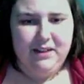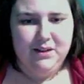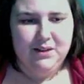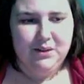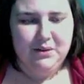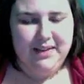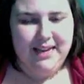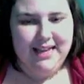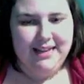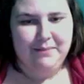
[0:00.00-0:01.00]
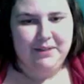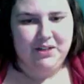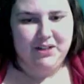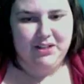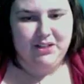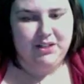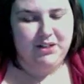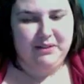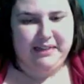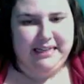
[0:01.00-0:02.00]
So yeah, be sure to
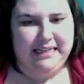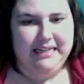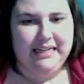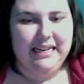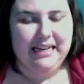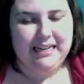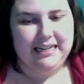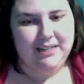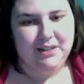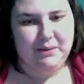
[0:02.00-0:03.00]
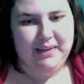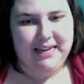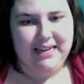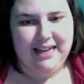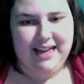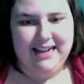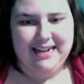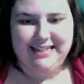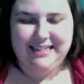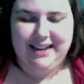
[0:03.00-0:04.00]
tune in next week,
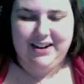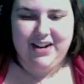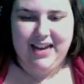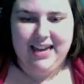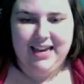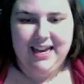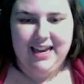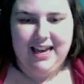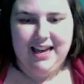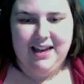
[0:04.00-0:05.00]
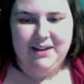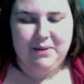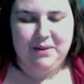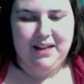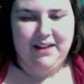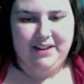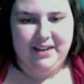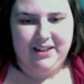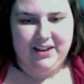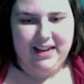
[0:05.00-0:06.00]
next Saturday, and we will have
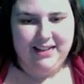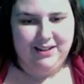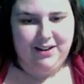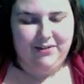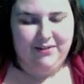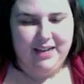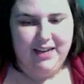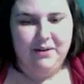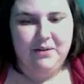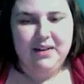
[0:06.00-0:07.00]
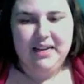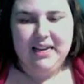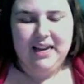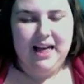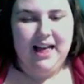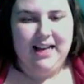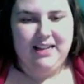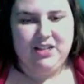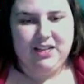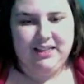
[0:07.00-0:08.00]
another cast off video.
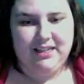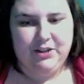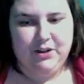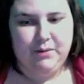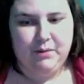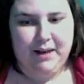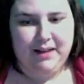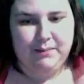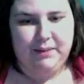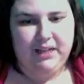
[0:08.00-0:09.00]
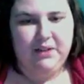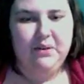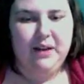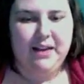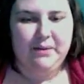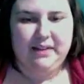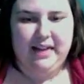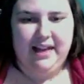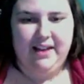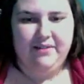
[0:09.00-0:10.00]
Check the description box below. I will
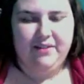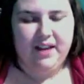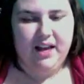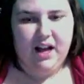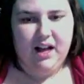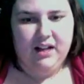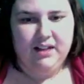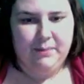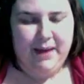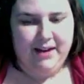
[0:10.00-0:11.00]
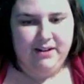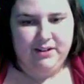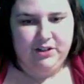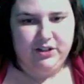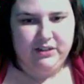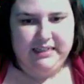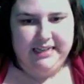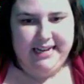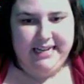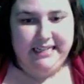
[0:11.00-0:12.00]
have all the pattern showed
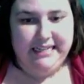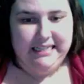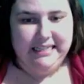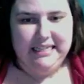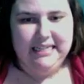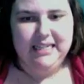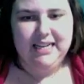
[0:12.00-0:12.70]
today listed